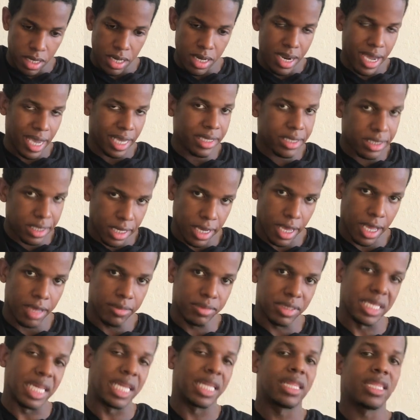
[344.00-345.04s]
nice
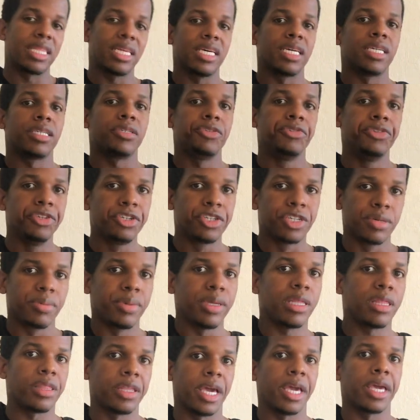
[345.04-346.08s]
times like this, you should be
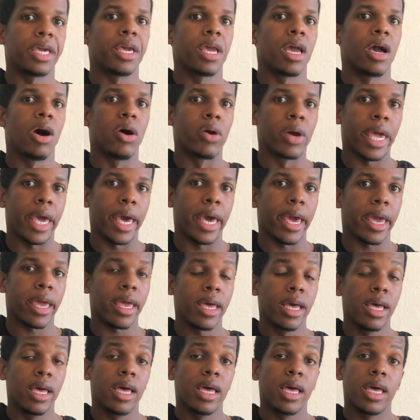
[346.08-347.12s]
thinking, okay,
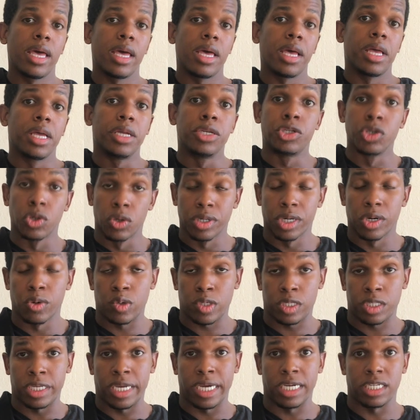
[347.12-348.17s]
during a
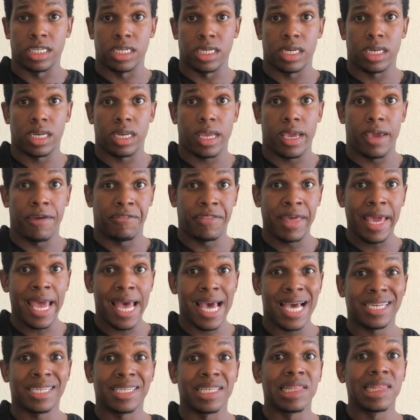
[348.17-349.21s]
recession, if they
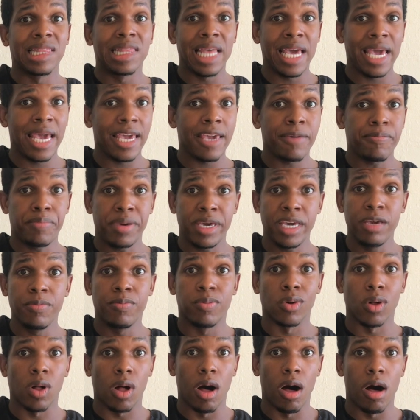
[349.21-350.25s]
had to lay
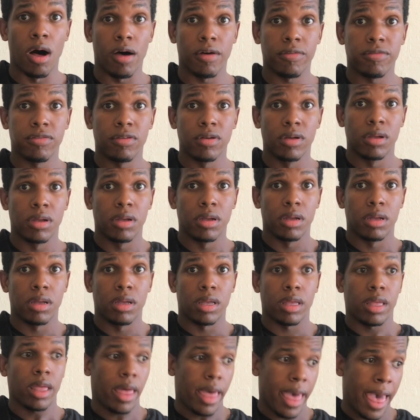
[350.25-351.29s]
people off
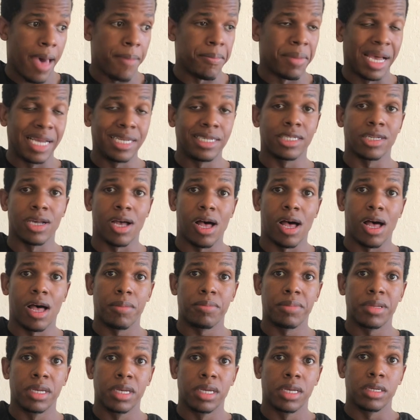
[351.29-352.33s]
at my job,
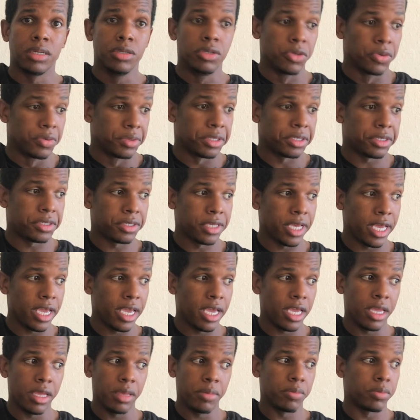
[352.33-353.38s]
doing
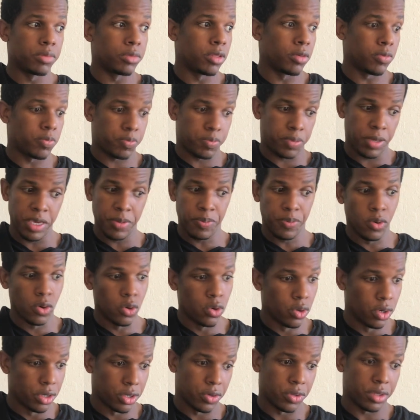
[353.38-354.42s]
the people
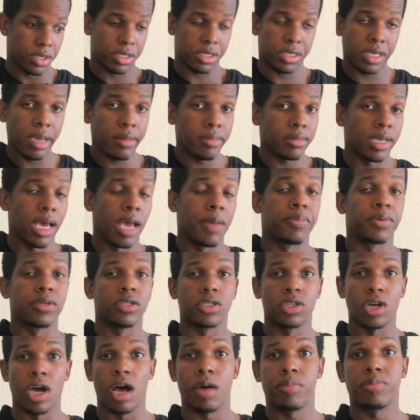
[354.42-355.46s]
who are doing the same type of
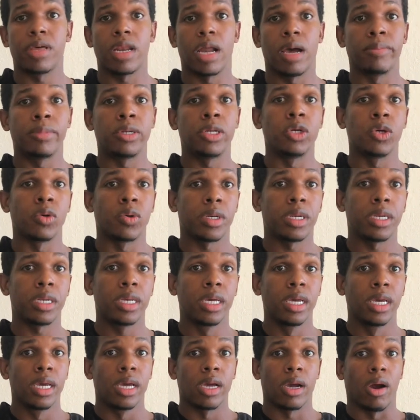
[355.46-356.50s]
job that I'm doing,
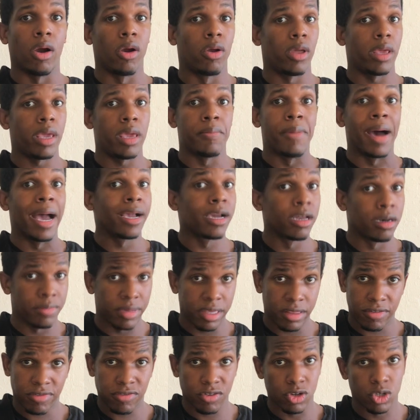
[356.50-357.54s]
am I going to be
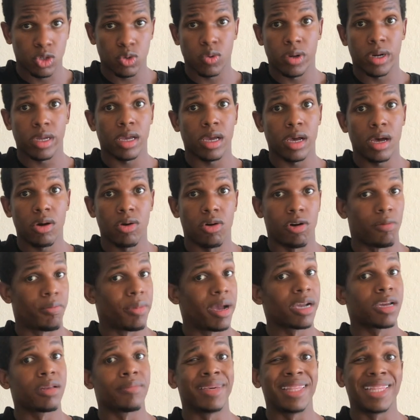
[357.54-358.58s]
the first one to go, or am
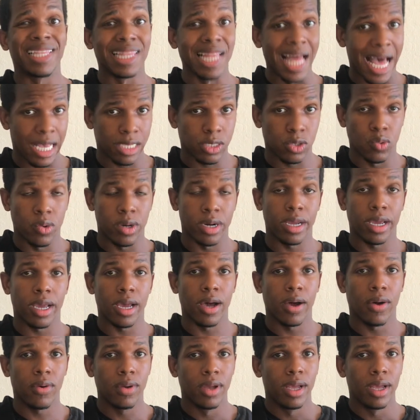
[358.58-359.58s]
I going to be the last one to go?